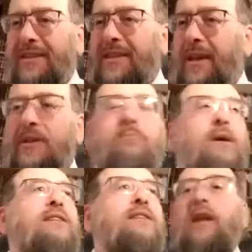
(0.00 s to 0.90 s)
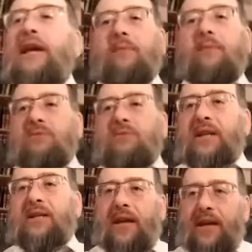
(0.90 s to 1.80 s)
Now, this may sound like I'm
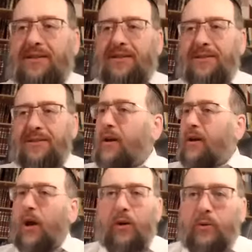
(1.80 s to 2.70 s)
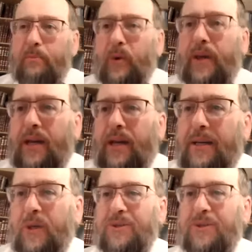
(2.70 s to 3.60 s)
splitting hairs. Oh boy, I
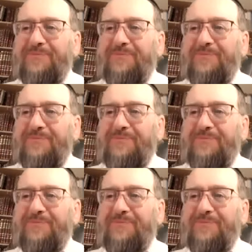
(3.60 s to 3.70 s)
am not.